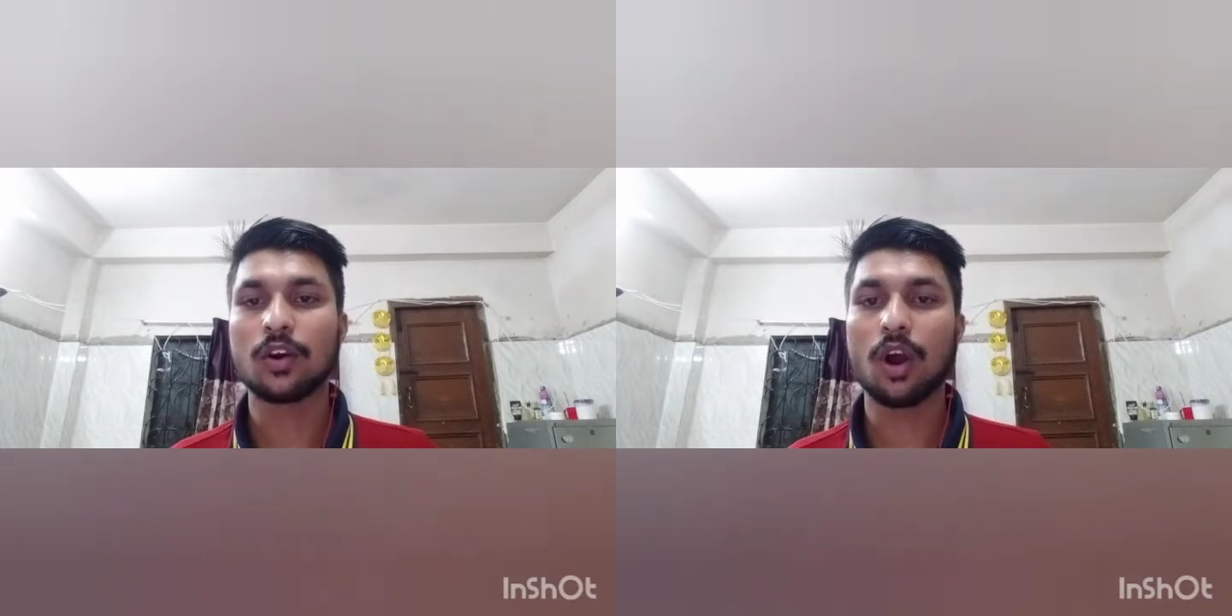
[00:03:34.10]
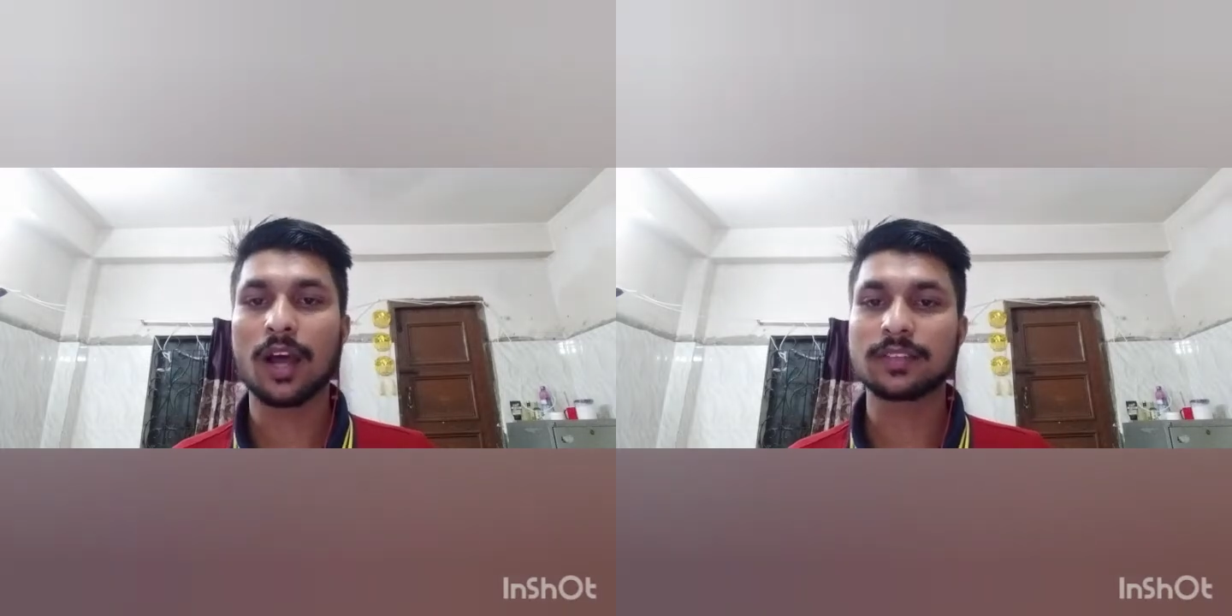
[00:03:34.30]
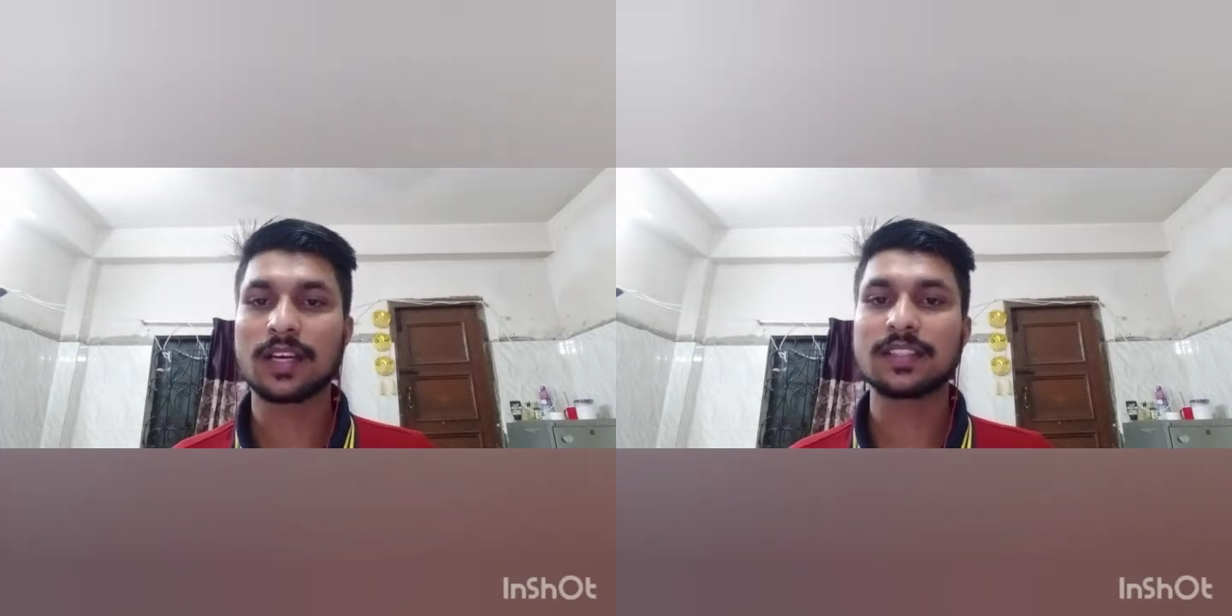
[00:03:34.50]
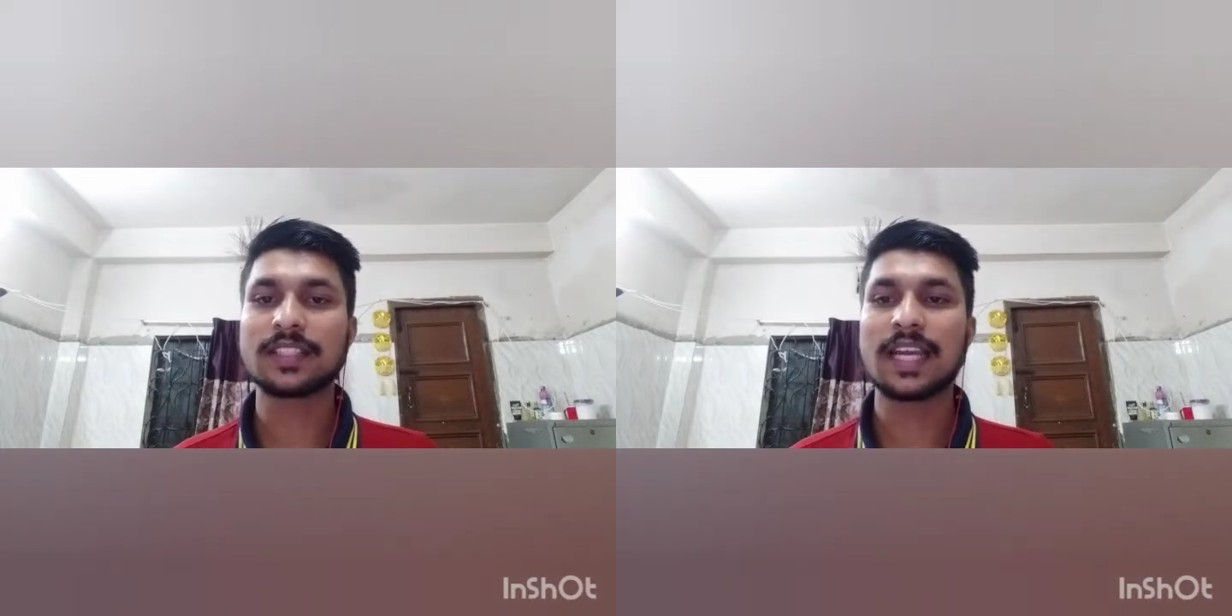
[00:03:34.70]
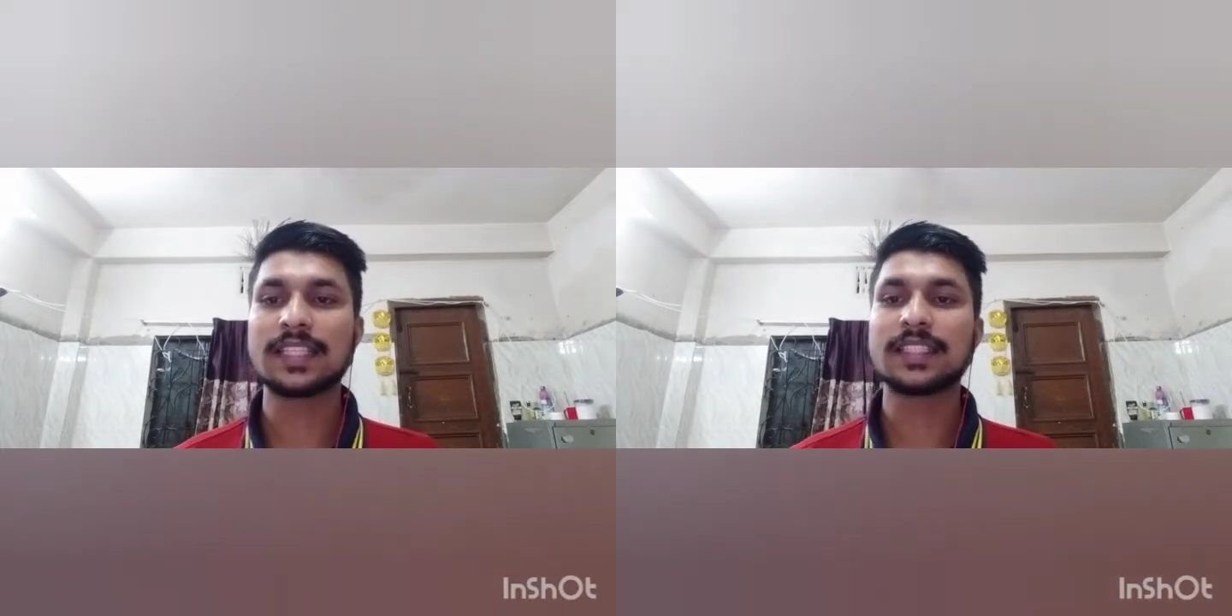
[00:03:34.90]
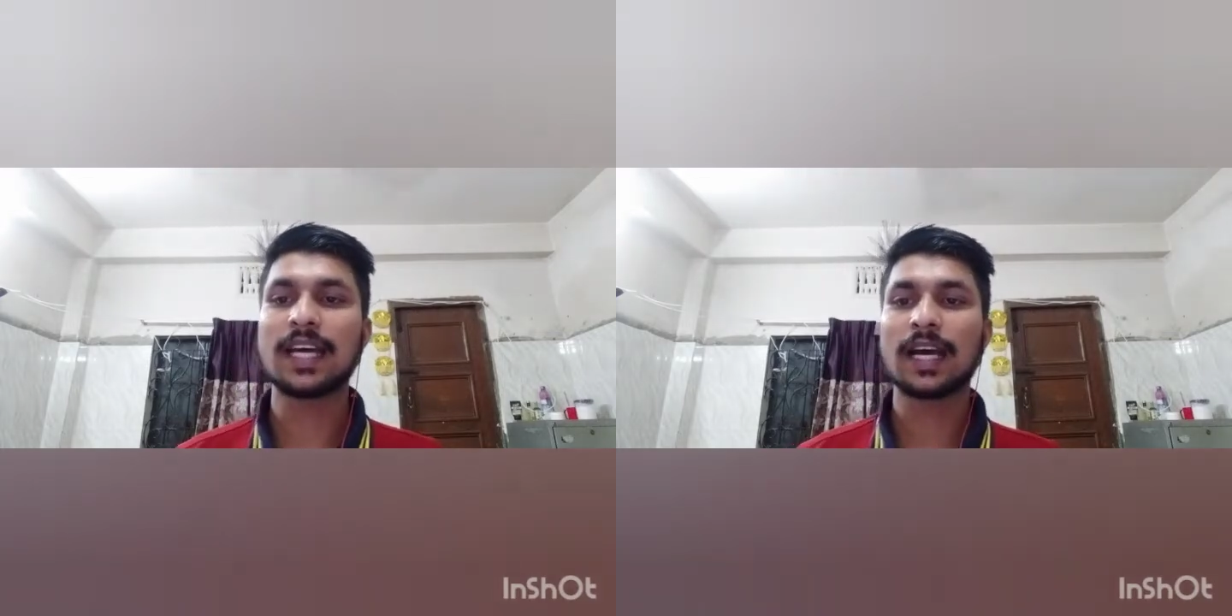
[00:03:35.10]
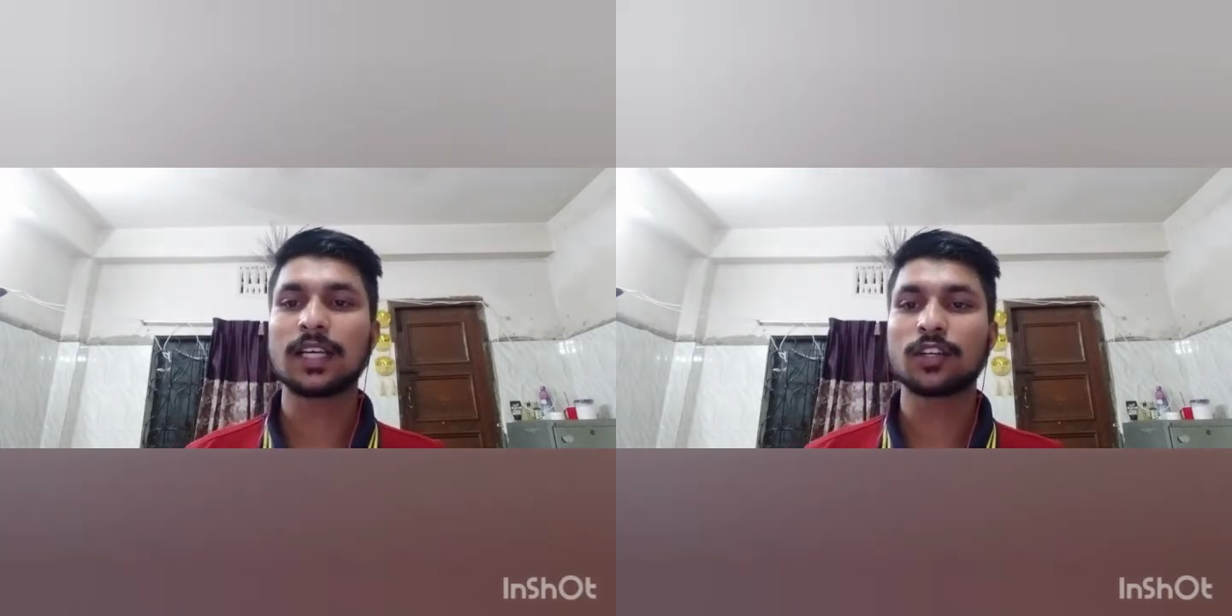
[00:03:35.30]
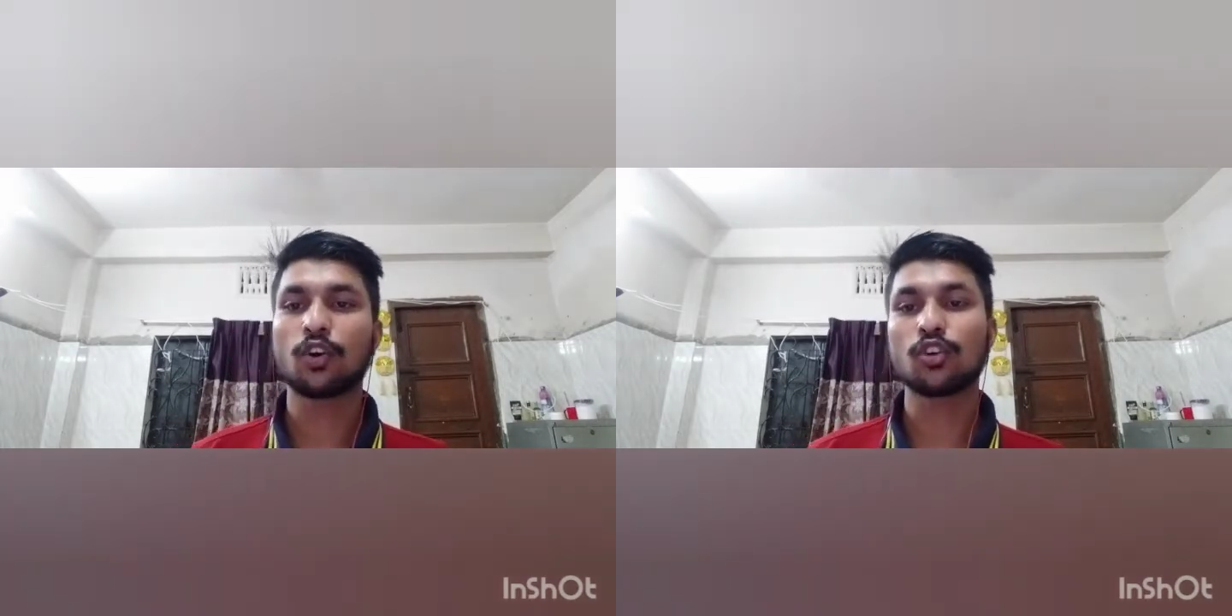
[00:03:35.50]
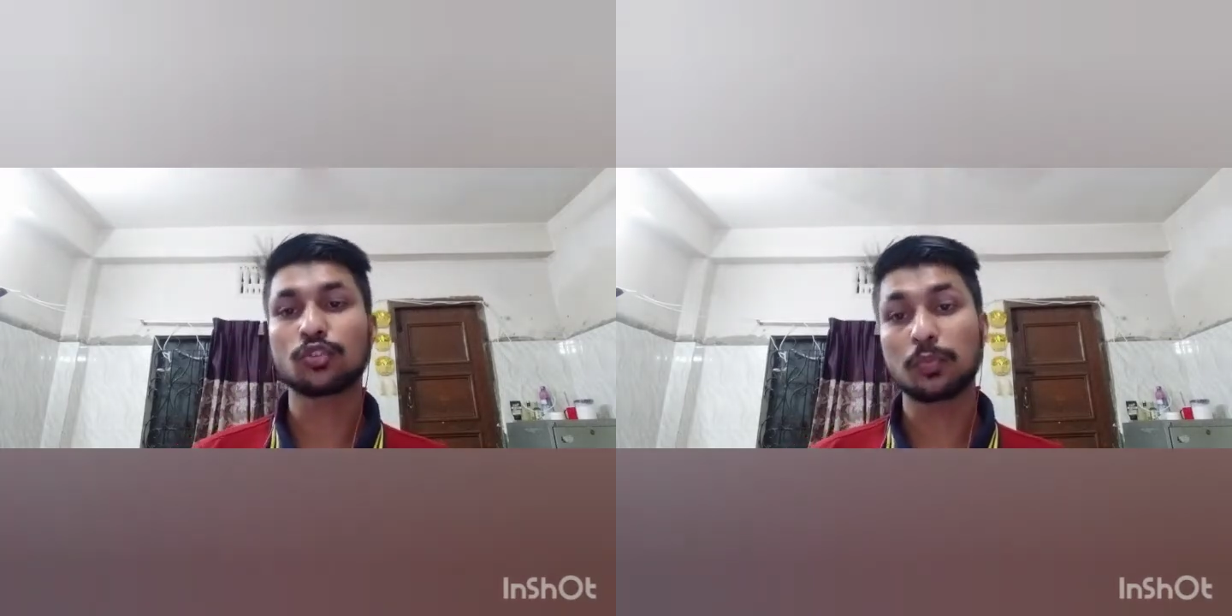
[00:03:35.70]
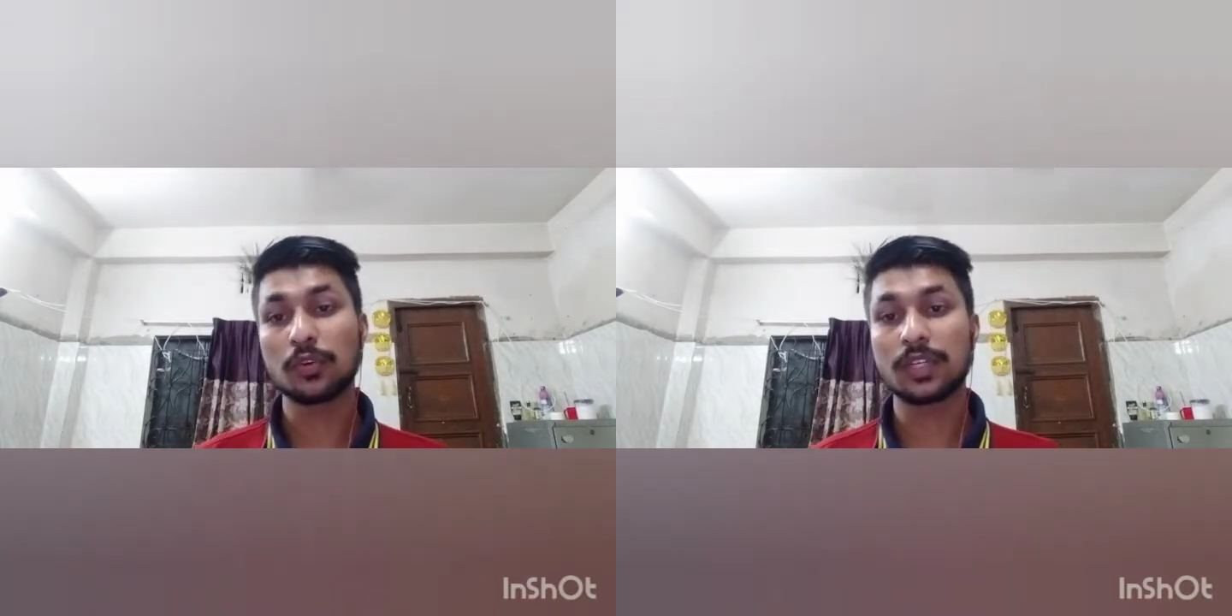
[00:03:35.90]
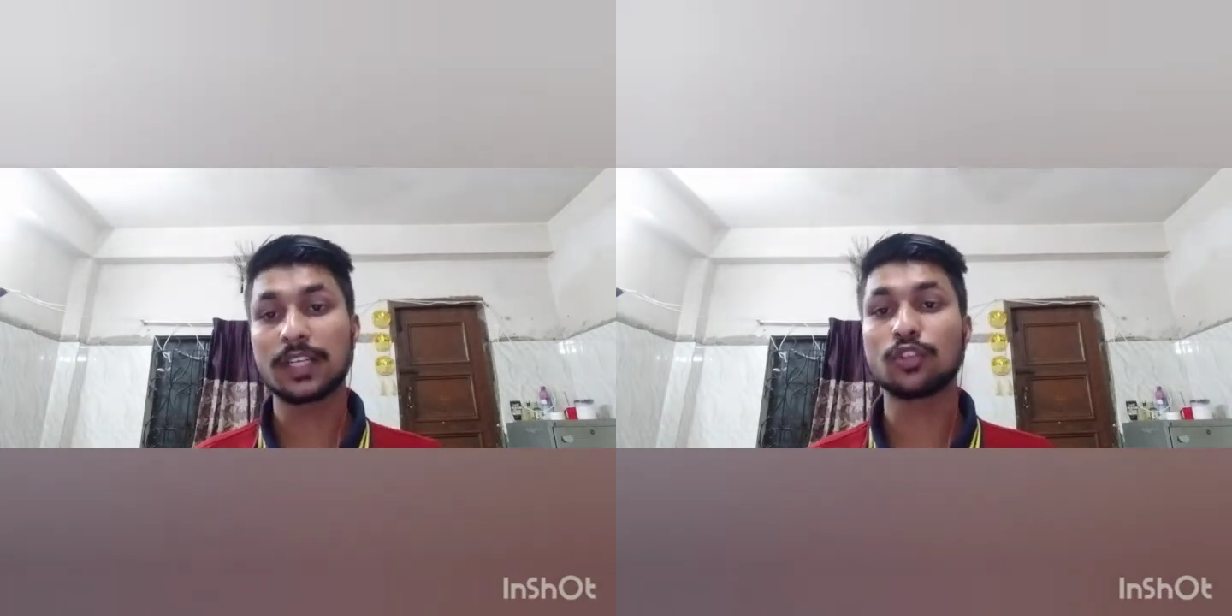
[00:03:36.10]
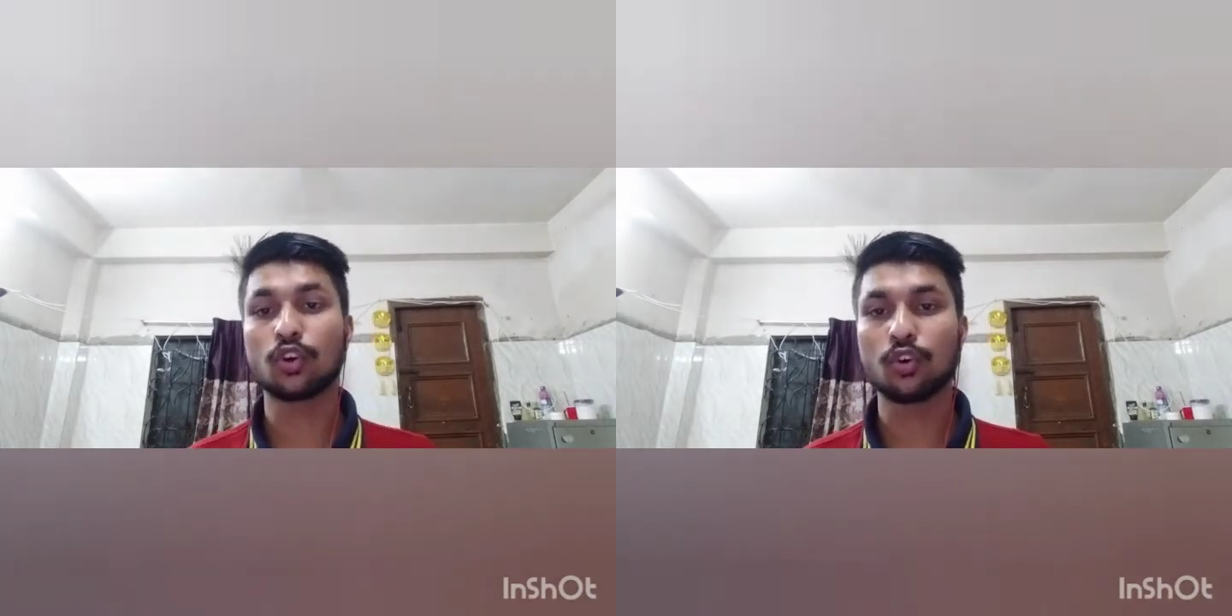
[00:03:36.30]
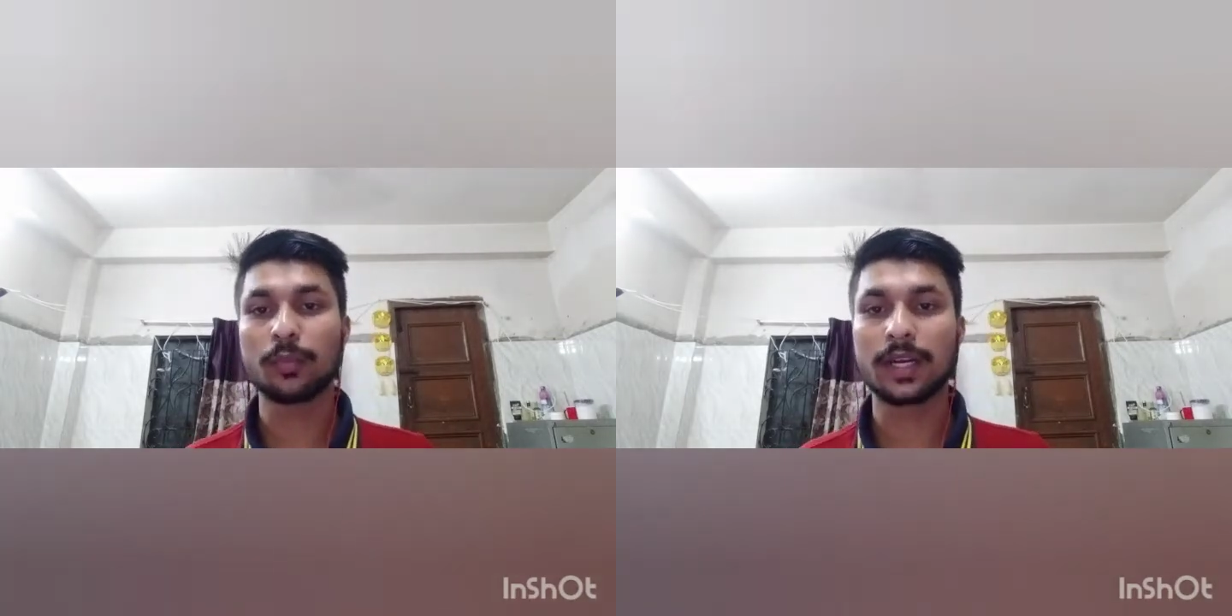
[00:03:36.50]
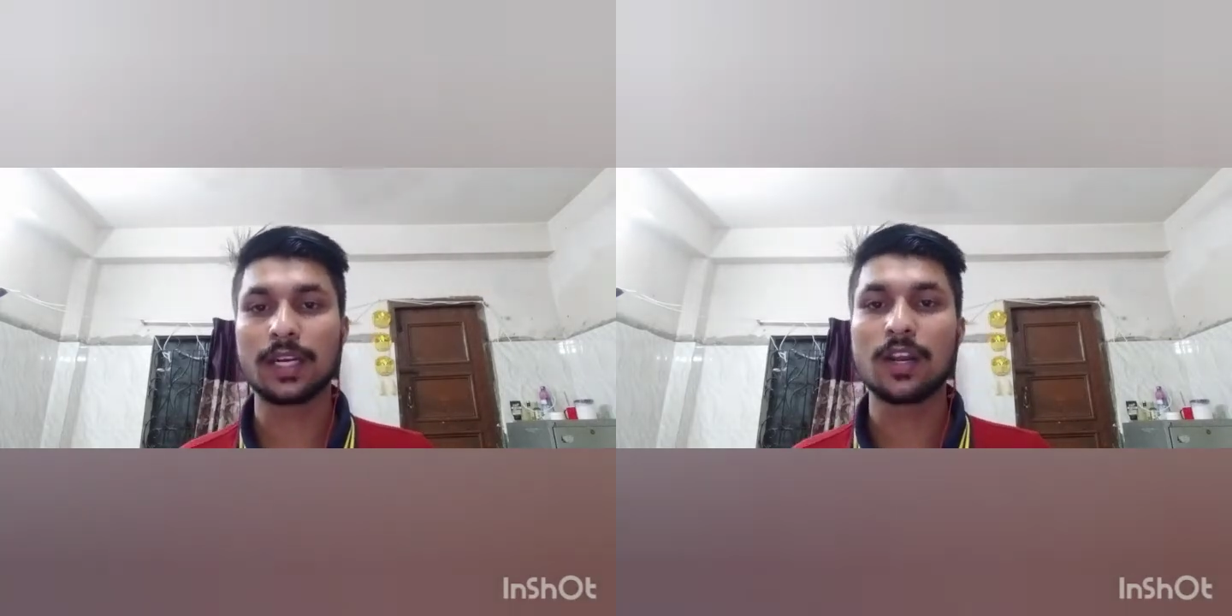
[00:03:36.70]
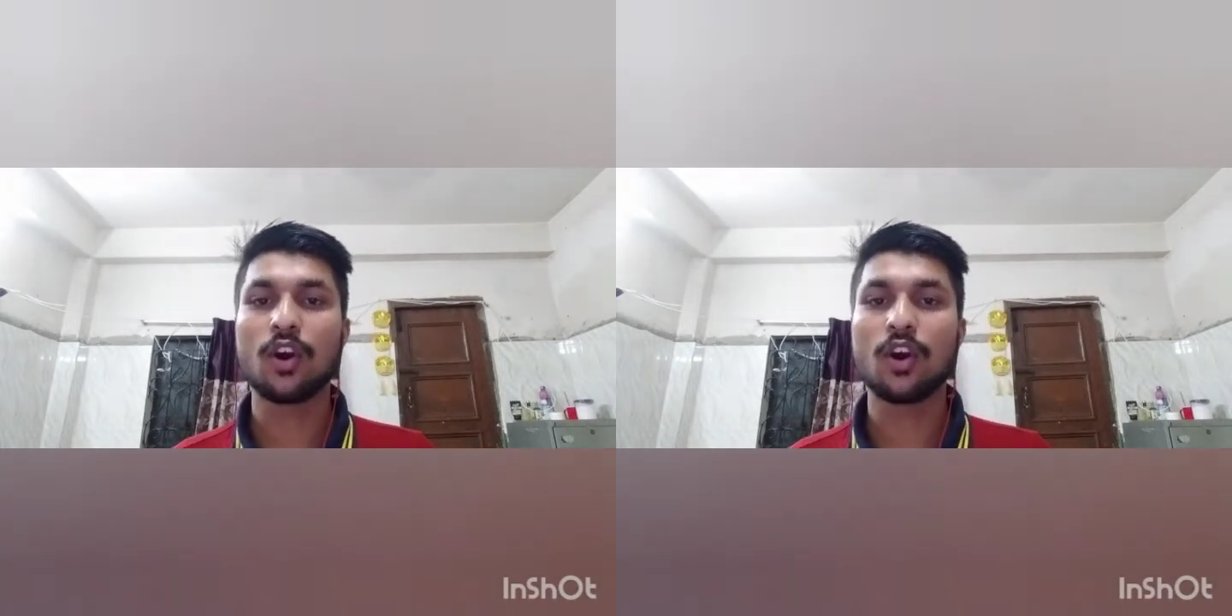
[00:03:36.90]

other than the correspondent document